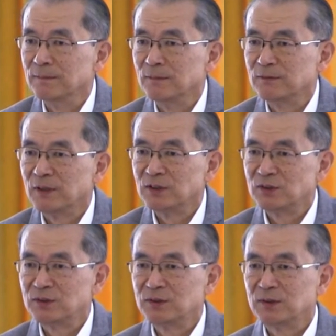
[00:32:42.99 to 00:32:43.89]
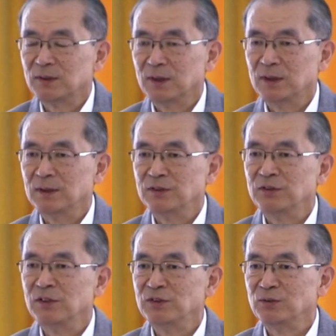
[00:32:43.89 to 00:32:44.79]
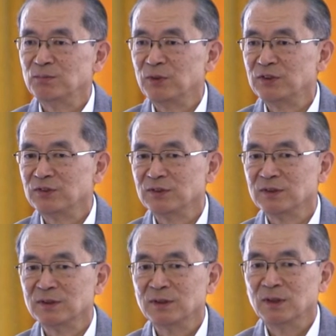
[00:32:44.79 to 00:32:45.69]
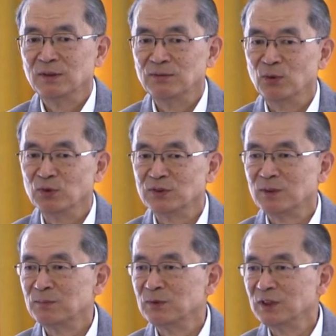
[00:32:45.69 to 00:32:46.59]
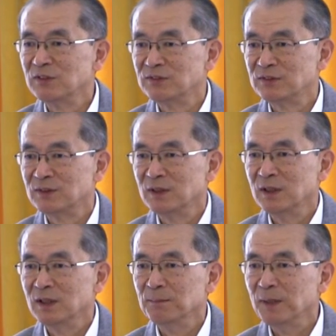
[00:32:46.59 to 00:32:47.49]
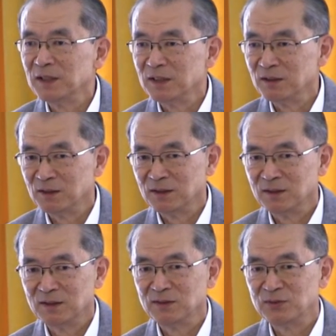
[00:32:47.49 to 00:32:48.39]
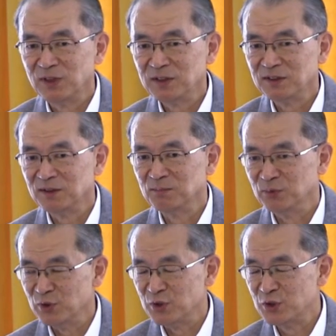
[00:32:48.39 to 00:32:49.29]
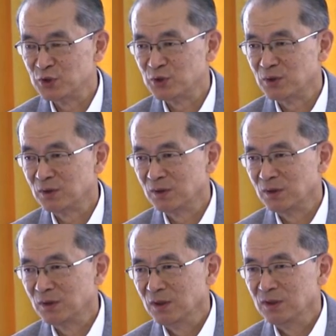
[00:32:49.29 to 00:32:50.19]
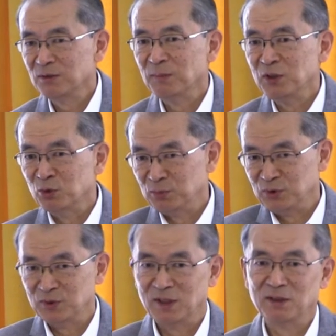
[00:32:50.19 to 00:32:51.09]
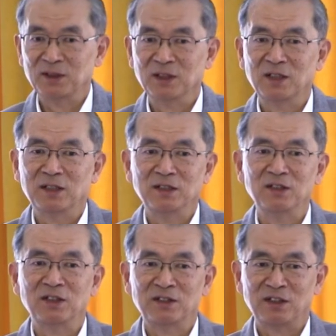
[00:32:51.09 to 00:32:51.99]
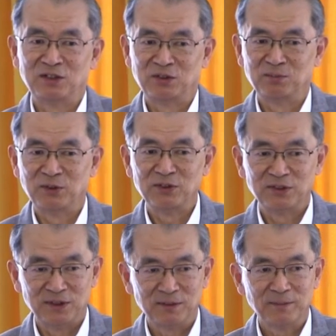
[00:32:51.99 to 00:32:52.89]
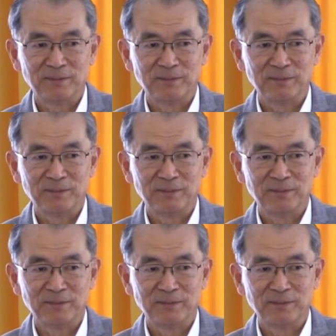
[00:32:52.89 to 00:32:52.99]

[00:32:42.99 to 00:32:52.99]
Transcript: First generation blessing, for example, is creating bridge. Many of you are international blessing.